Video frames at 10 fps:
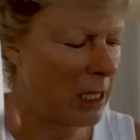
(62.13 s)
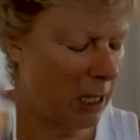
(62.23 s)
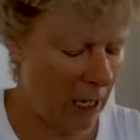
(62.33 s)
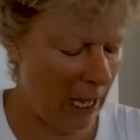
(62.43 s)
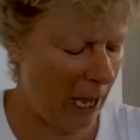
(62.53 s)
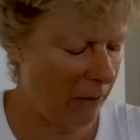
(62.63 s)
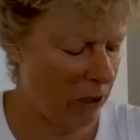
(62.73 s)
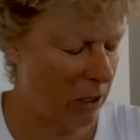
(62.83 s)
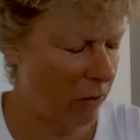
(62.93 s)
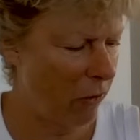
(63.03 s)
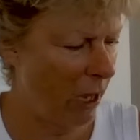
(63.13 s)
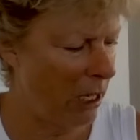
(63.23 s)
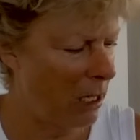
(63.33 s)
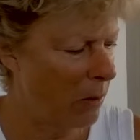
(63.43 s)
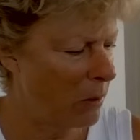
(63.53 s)
that he's going to have to
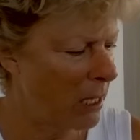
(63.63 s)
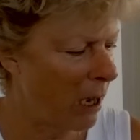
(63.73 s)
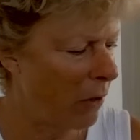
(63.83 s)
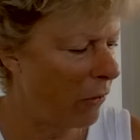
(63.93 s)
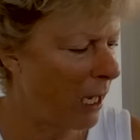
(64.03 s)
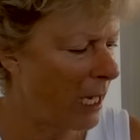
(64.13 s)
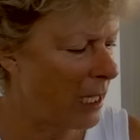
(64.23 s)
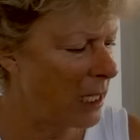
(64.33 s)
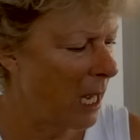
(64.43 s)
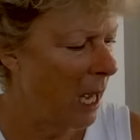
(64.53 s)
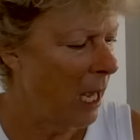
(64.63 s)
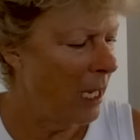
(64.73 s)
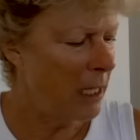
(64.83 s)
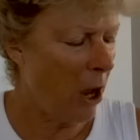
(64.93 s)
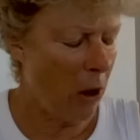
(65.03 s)
defend himself against.
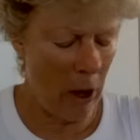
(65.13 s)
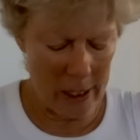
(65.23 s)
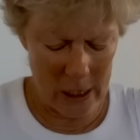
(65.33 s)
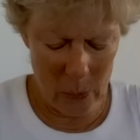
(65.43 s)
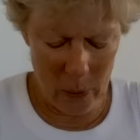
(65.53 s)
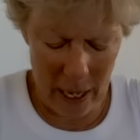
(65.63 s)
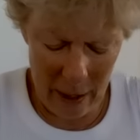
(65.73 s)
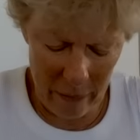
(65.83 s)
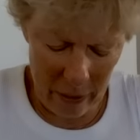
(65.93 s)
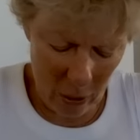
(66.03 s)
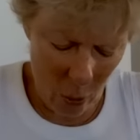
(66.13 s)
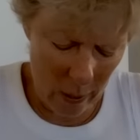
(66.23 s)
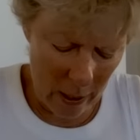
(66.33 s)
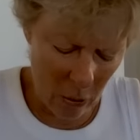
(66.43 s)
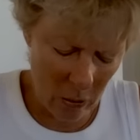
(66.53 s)
So I just want to have a
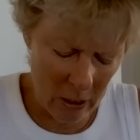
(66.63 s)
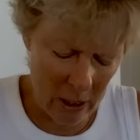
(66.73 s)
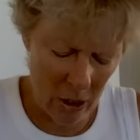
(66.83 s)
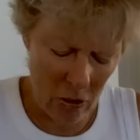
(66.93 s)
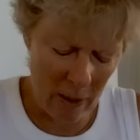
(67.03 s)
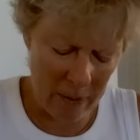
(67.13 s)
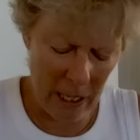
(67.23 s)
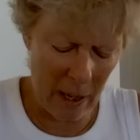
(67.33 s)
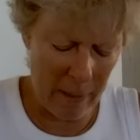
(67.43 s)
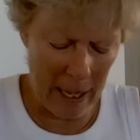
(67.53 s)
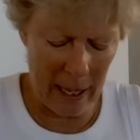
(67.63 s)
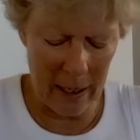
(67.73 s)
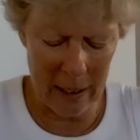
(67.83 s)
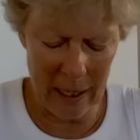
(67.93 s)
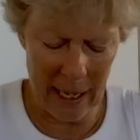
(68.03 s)
quick look. So Trump's come
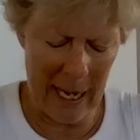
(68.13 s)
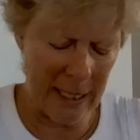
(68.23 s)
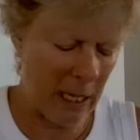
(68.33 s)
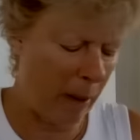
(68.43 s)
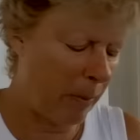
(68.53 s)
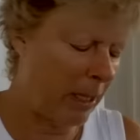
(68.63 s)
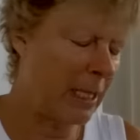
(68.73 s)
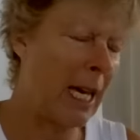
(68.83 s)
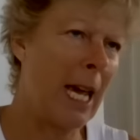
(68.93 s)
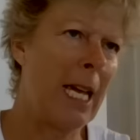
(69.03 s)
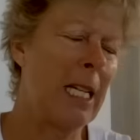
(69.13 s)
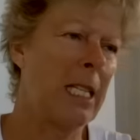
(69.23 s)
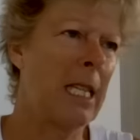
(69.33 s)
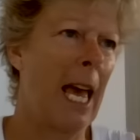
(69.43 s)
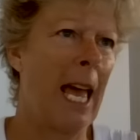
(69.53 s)
out in the last couple of
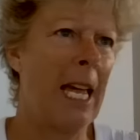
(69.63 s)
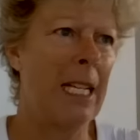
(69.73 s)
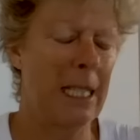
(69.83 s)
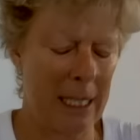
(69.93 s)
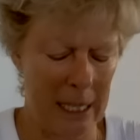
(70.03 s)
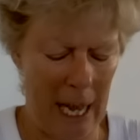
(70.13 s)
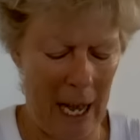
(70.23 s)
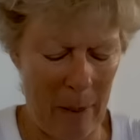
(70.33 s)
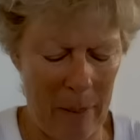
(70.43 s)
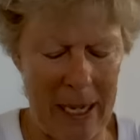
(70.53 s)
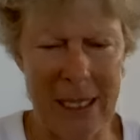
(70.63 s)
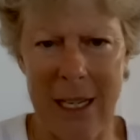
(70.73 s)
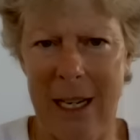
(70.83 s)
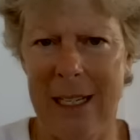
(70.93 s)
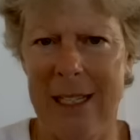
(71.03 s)
days and
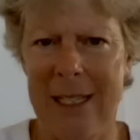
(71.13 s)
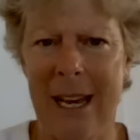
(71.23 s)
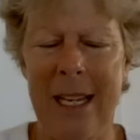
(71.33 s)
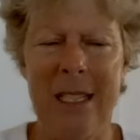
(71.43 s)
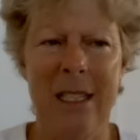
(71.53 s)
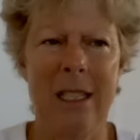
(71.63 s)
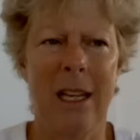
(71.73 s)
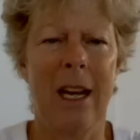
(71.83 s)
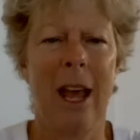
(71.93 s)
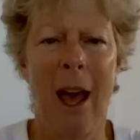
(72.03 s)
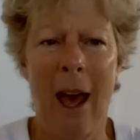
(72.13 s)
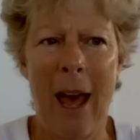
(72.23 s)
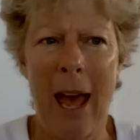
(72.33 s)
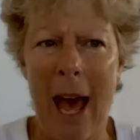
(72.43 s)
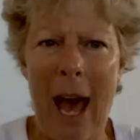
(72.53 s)
basically stated that
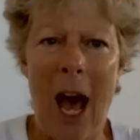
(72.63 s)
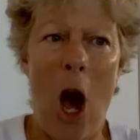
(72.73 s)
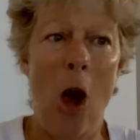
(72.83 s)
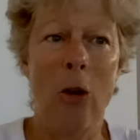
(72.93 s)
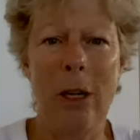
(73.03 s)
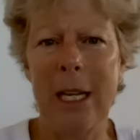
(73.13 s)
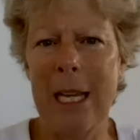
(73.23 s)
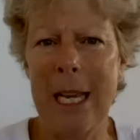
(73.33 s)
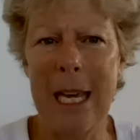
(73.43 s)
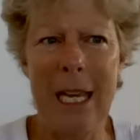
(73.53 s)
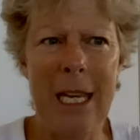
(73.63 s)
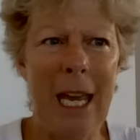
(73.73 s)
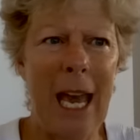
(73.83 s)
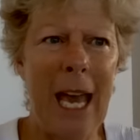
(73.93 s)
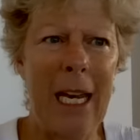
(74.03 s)
only he
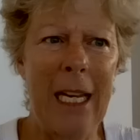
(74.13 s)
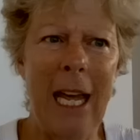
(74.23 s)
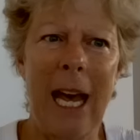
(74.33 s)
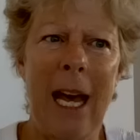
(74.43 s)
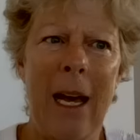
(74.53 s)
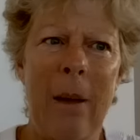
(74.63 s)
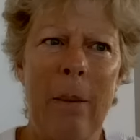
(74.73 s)
can